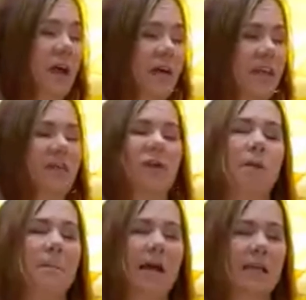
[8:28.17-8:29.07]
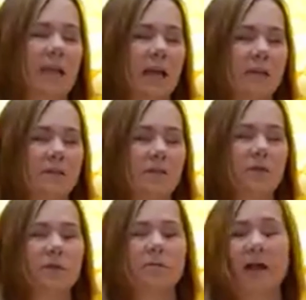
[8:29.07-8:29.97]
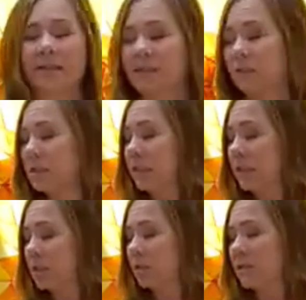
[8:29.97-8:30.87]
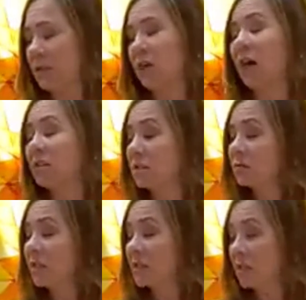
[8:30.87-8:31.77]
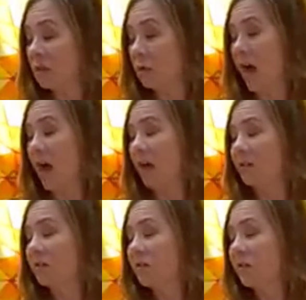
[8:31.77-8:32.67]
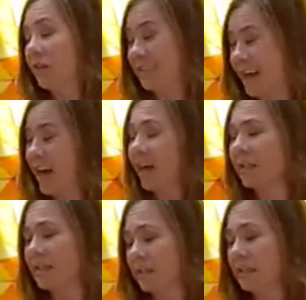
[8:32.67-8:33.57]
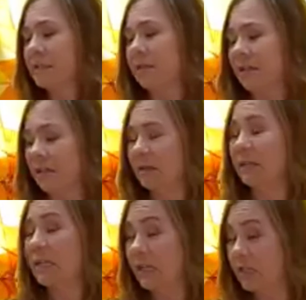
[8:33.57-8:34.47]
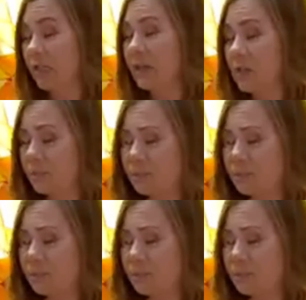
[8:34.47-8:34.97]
and they have come back again through master teachers and conduits who have a tie to these lineages.